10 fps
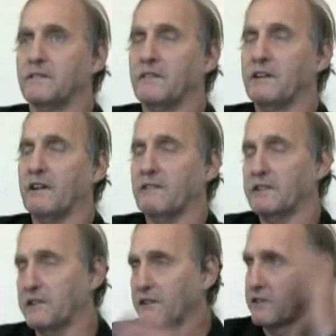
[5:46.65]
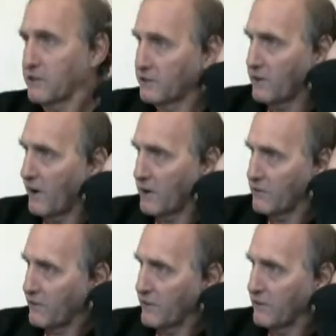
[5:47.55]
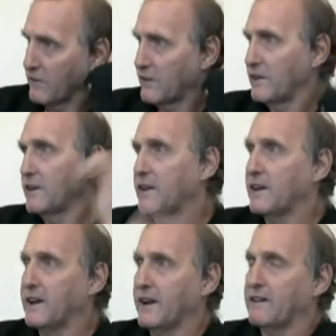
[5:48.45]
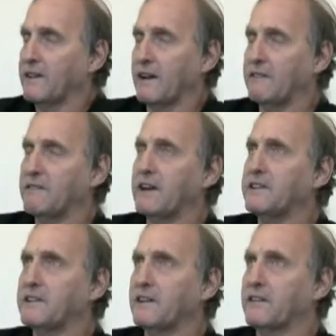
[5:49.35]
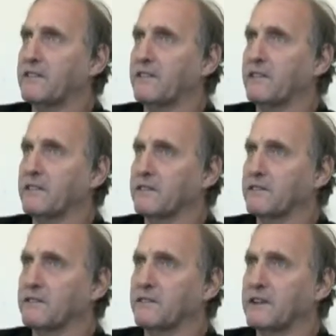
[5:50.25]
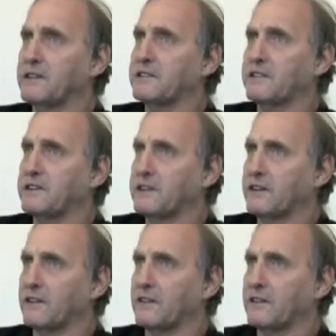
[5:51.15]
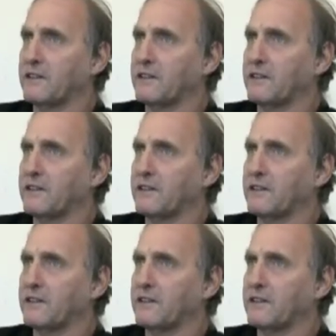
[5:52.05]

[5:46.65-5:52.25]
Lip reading: from there I went to Nova Scotia Hospital, and I remained there for at least a year.